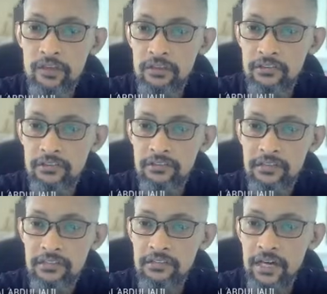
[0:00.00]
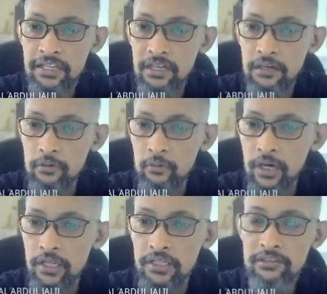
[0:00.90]
This is design number
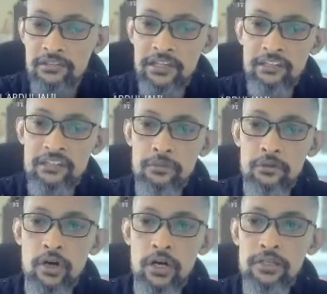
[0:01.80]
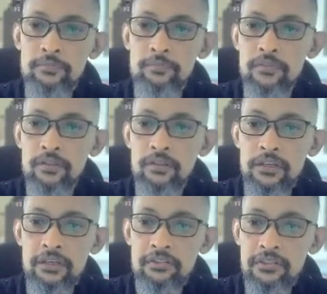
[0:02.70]
1, this is sketch number 1,
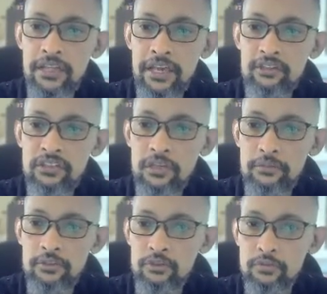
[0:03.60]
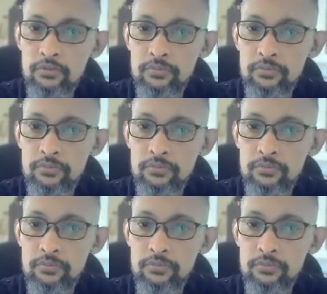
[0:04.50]
and sketch number 2,